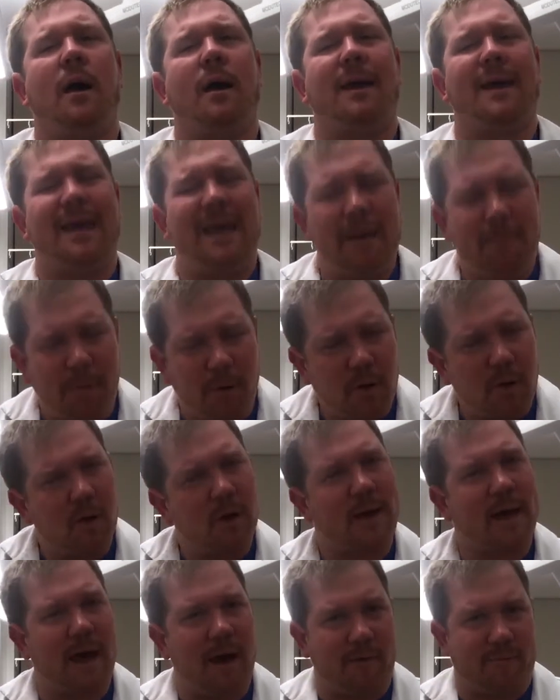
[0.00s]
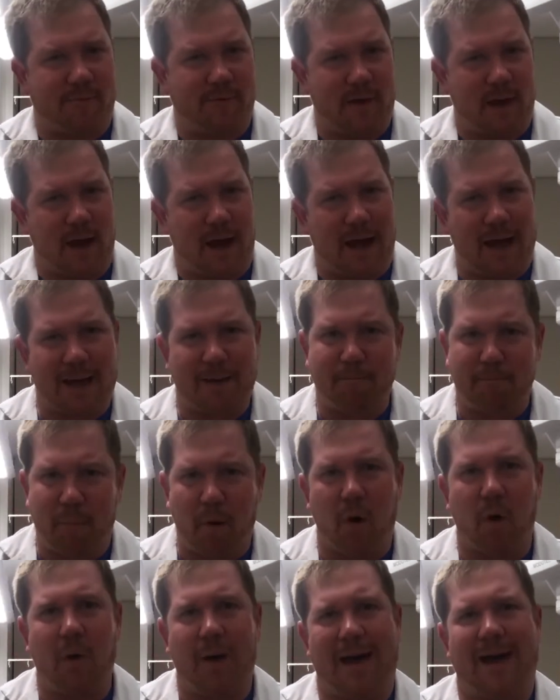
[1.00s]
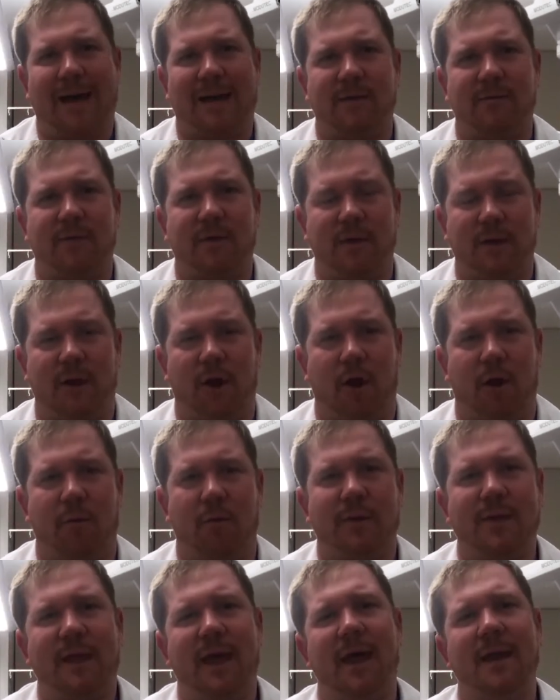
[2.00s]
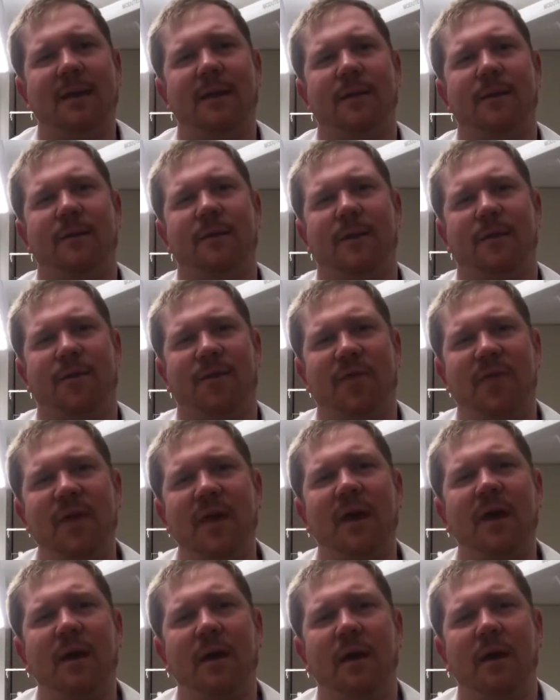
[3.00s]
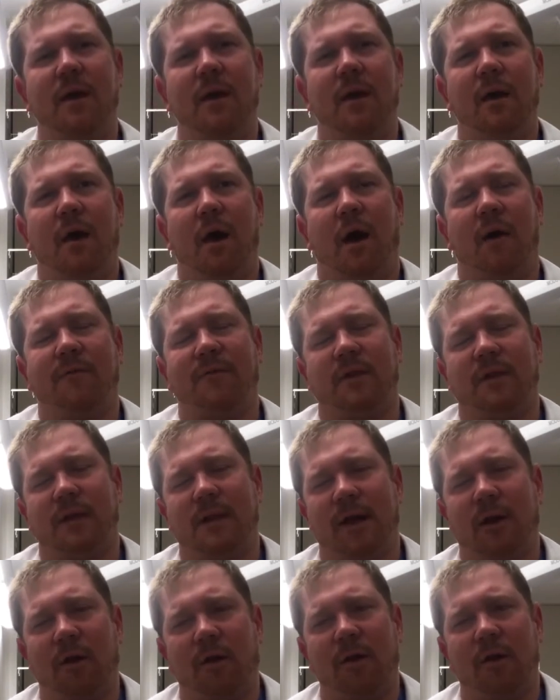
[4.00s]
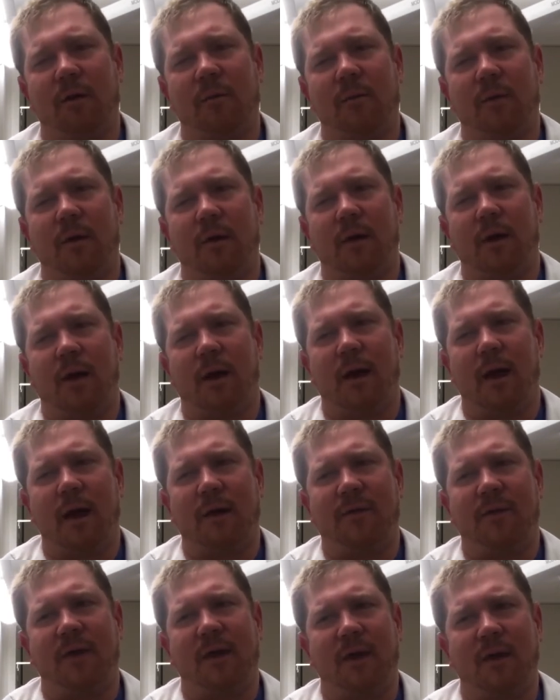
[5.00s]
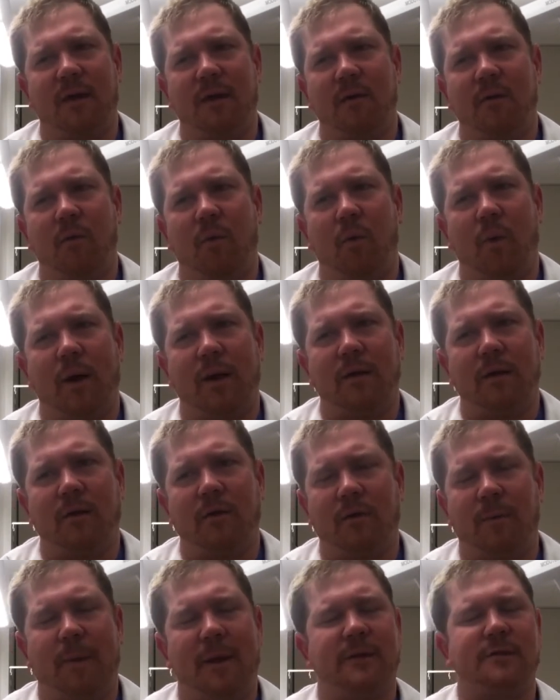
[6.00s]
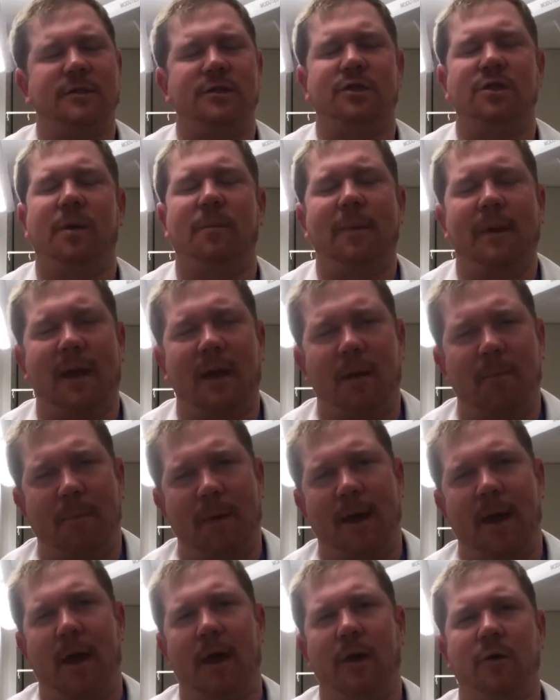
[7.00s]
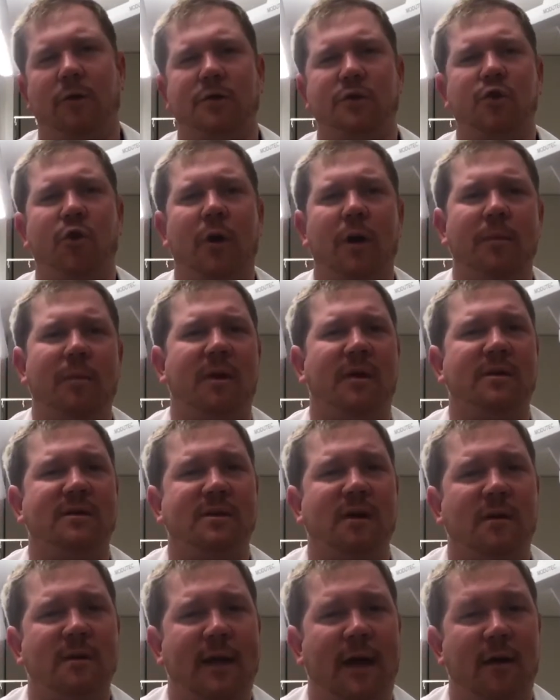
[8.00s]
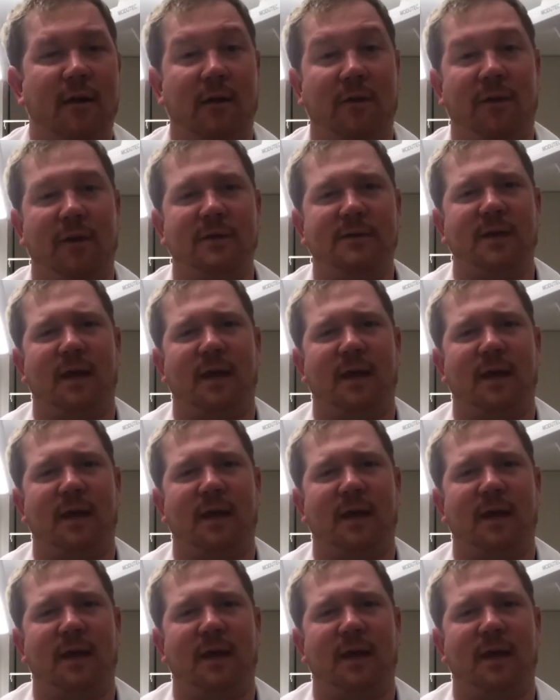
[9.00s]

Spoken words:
Keep a lookout for that hypoactive delirium. We tend to think of delirium, I think, when the patient's jumping out of bed or screaming, sundowning, things